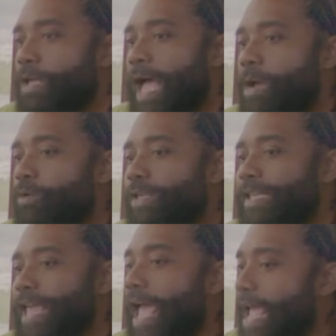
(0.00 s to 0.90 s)
I will
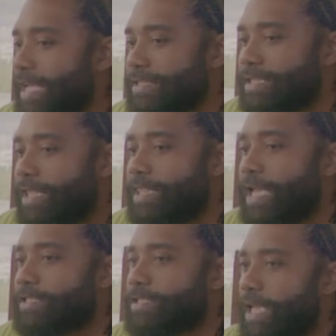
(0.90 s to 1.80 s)
get asked
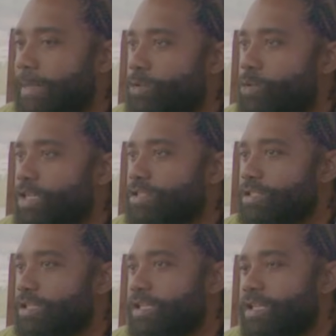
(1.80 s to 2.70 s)
that same
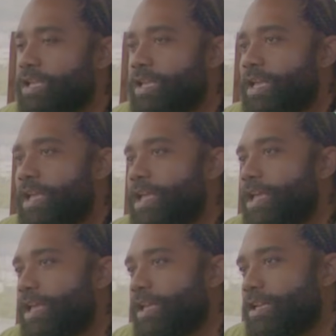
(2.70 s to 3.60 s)
question.
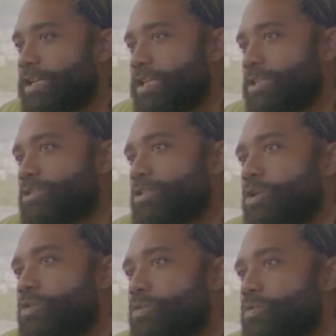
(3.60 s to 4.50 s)
And, you
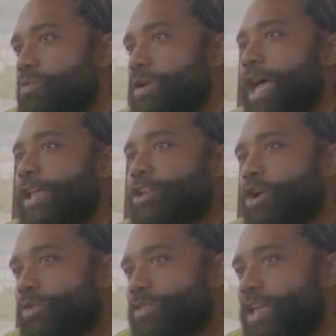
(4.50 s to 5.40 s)
know, I
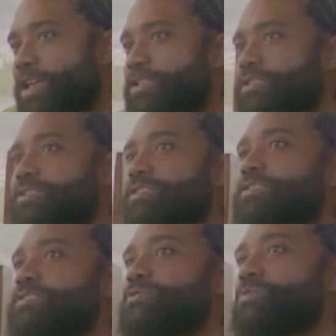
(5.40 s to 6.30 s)
know that
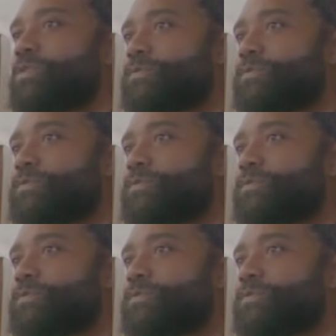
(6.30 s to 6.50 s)
when